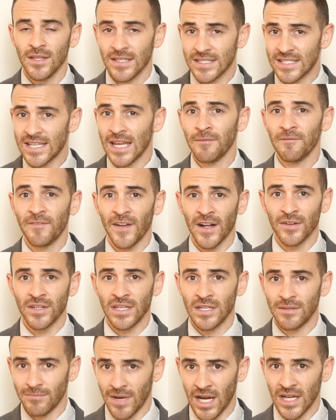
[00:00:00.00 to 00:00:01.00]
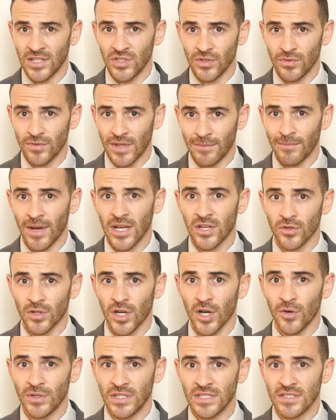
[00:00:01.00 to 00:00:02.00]
The same felony, mind you, that Michael
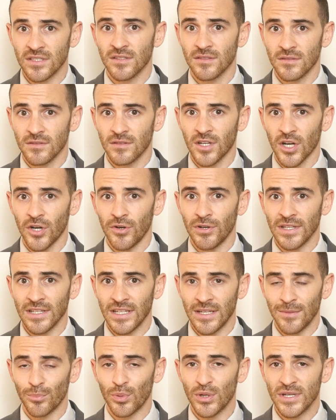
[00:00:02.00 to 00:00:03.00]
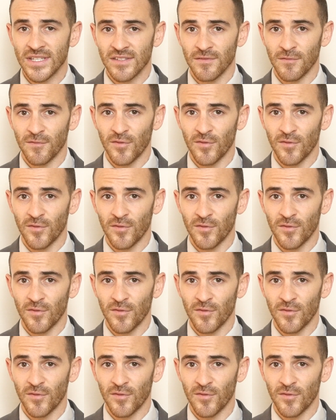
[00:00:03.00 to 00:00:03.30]
Cohen is currently in prison